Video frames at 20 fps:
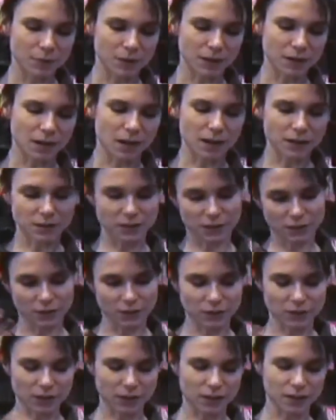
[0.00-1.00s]

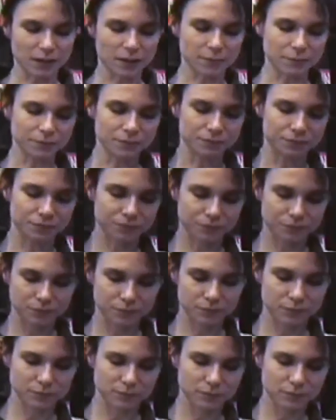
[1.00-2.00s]
also
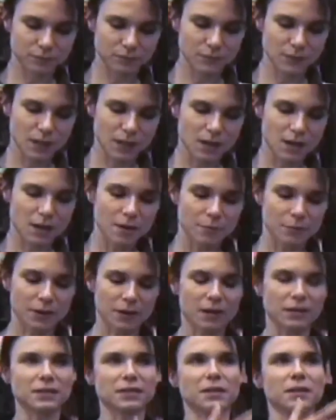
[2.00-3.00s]
because